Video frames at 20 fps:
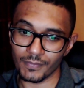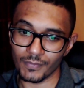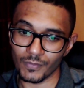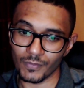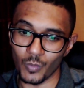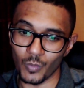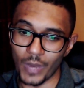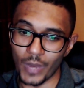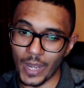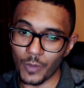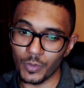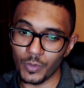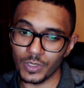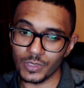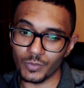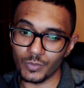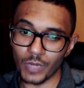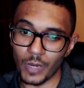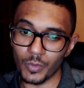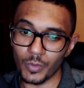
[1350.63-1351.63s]
why
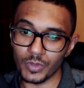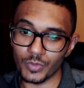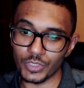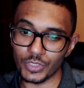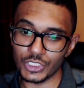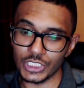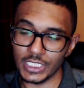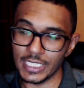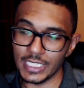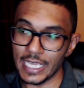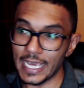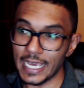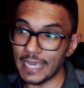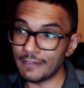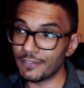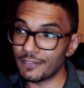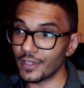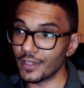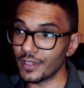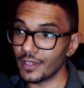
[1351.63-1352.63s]
would why would Rashid
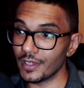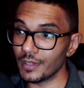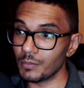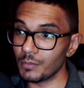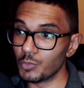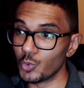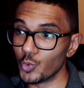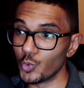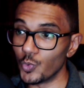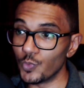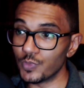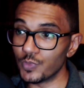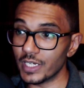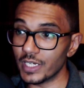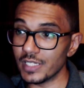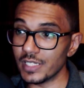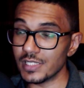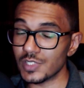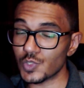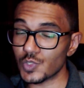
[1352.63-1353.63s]
have a move that
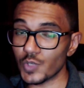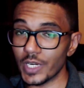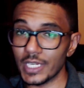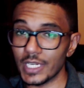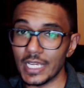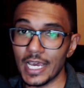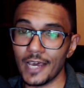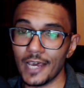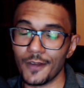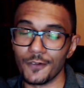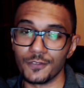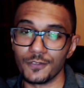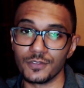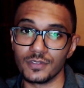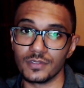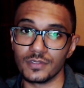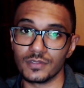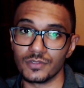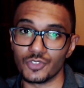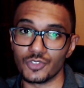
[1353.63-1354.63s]
is straight out of
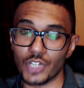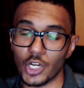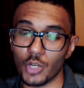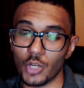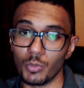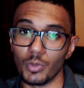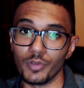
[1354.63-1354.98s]
Dragon Ball